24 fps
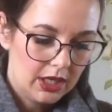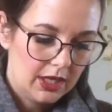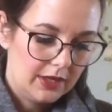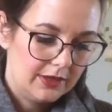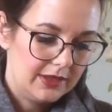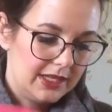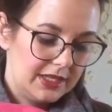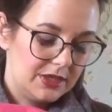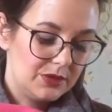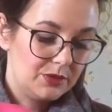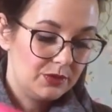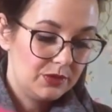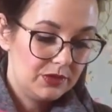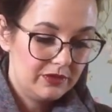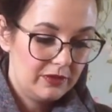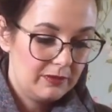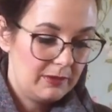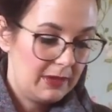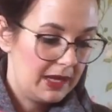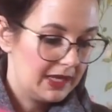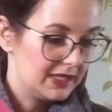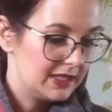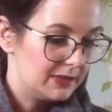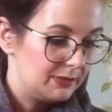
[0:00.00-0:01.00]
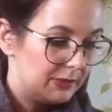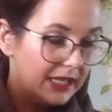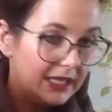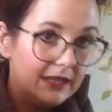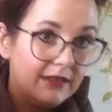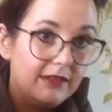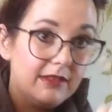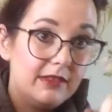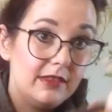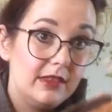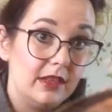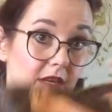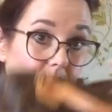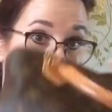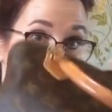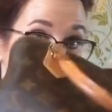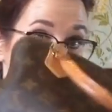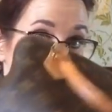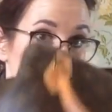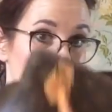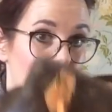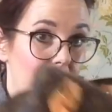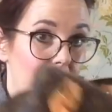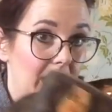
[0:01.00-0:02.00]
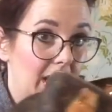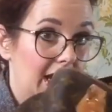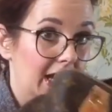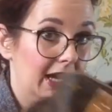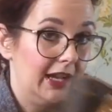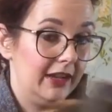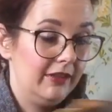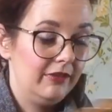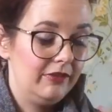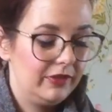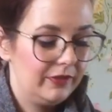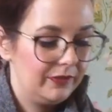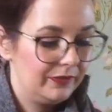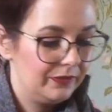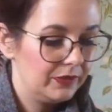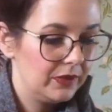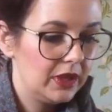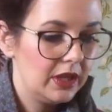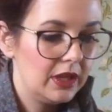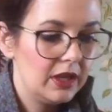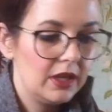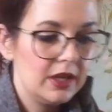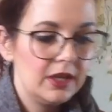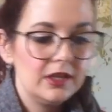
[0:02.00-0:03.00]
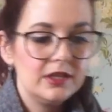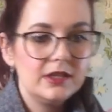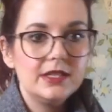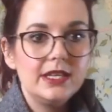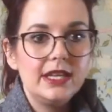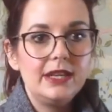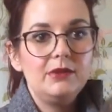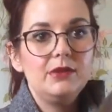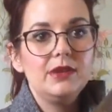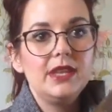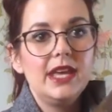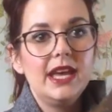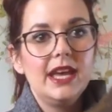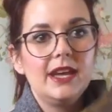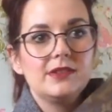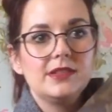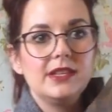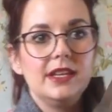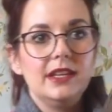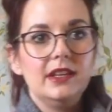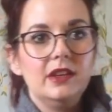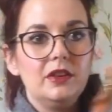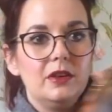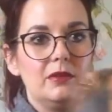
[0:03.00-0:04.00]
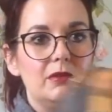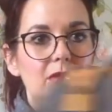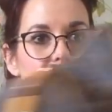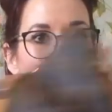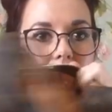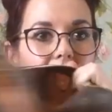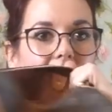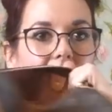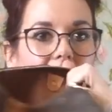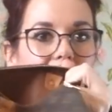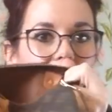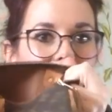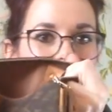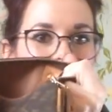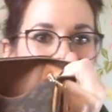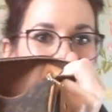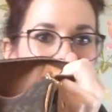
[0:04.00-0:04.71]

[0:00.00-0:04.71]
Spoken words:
And this was for my Speedy 35. See without it, look at my bag.